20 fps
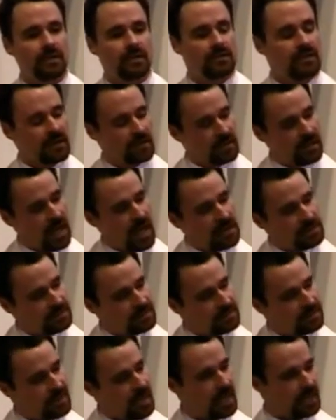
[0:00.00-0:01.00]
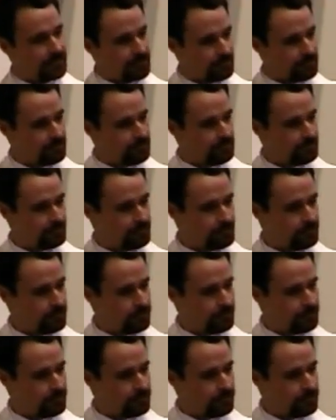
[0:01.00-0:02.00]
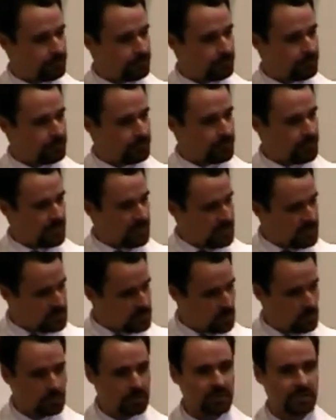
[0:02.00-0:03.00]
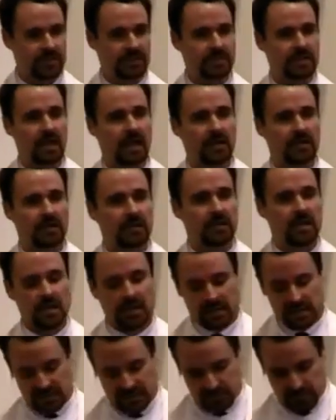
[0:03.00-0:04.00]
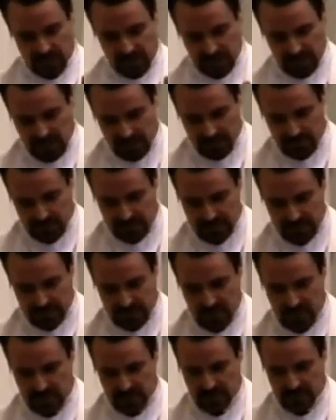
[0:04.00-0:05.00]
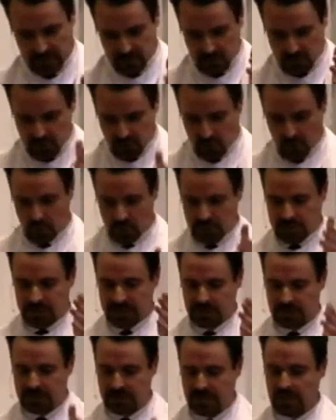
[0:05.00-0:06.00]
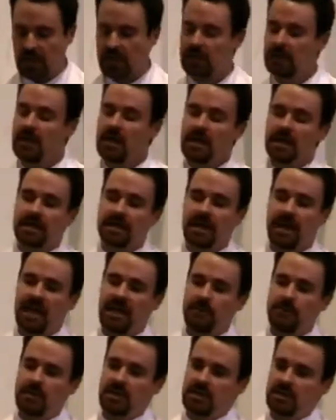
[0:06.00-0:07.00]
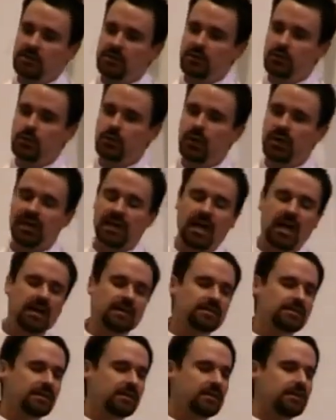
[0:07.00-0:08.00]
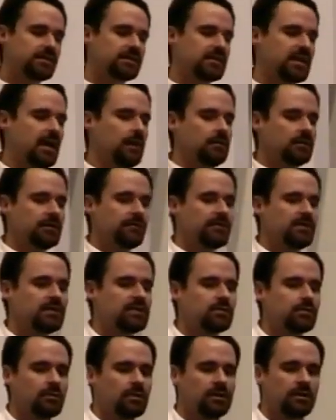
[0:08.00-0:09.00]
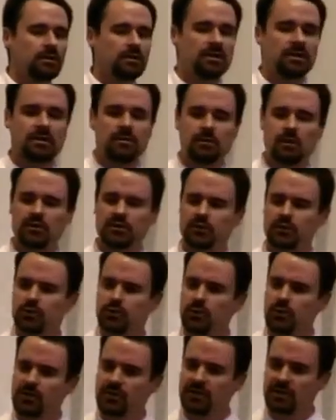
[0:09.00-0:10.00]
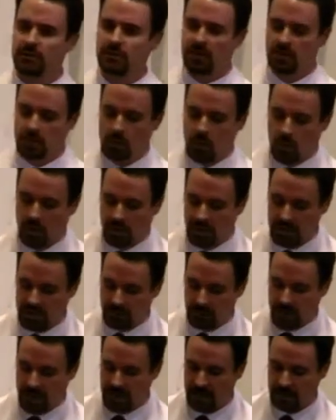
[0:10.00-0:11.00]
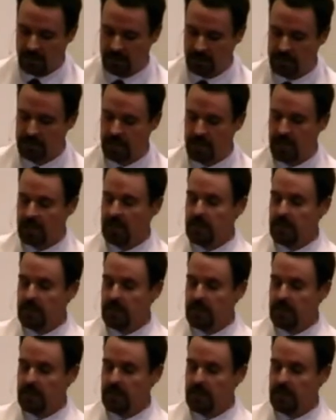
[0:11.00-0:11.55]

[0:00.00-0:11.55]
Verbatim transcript: That God's Son, his only Son, his beloved Son, his chosen Son, came into an exodus out of this world in the most gruesome and gory of manners.